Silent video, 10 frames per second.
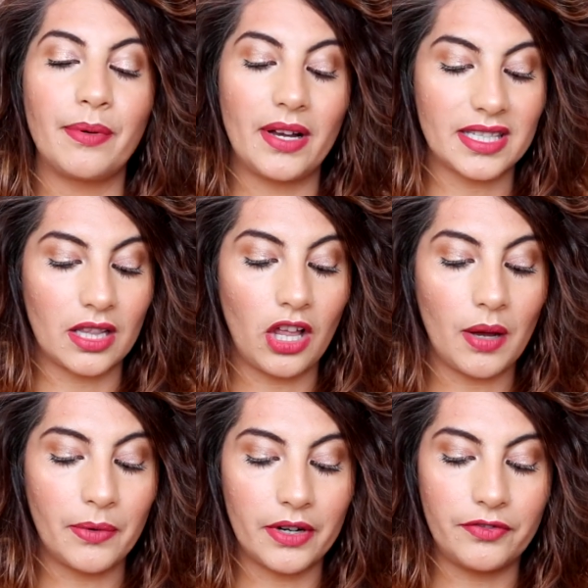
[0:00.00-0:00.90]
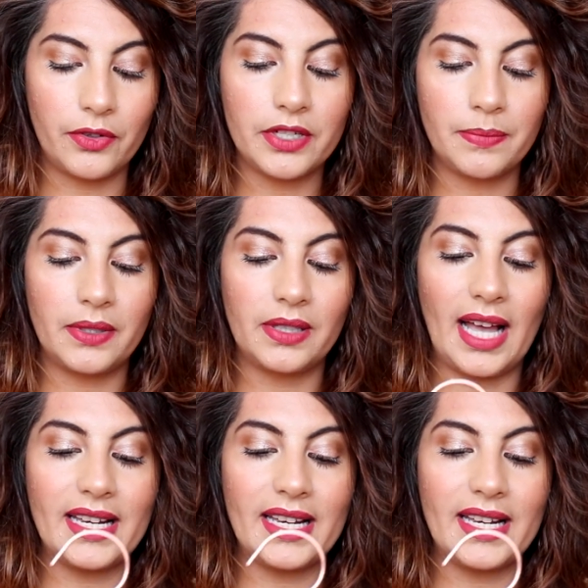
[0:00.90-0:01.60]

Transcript: but it's a lot more affordable,